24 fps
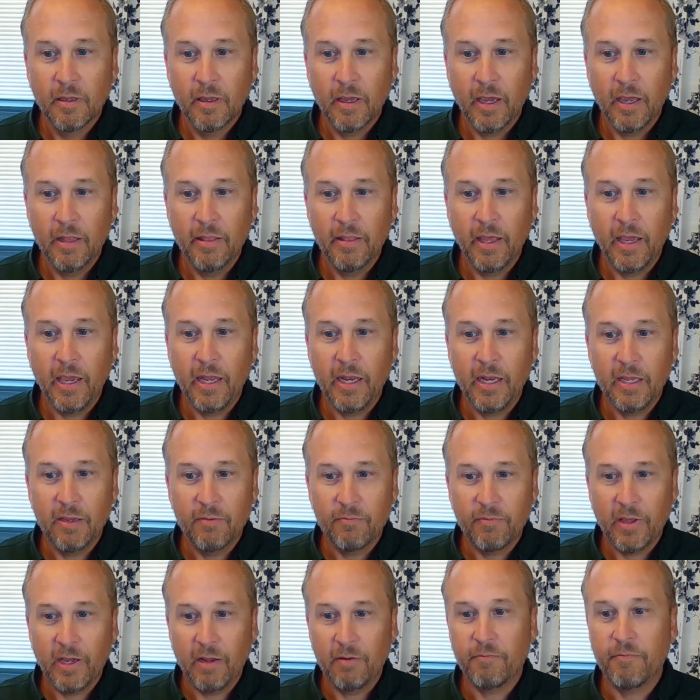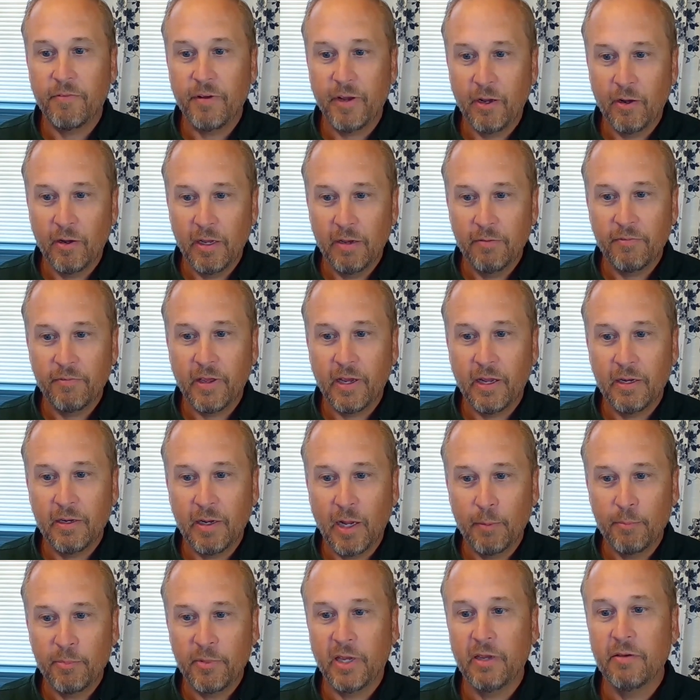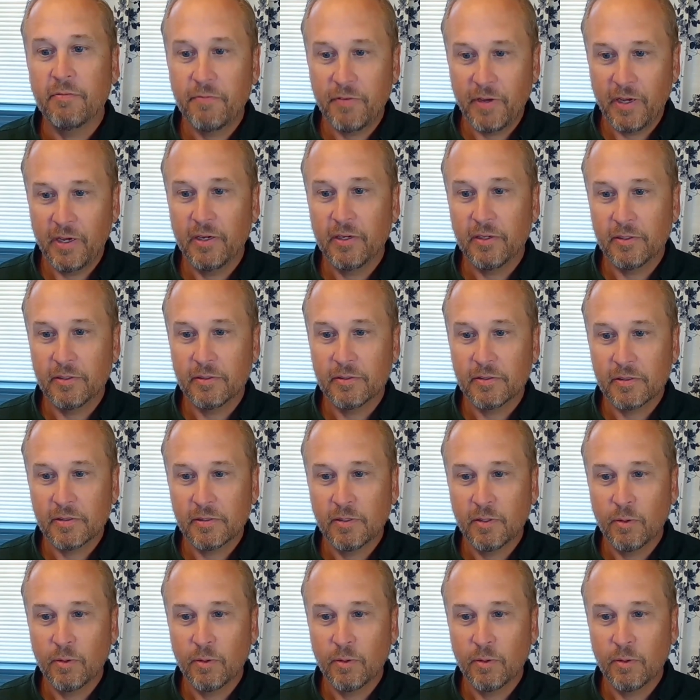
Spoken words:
And then if that update fails,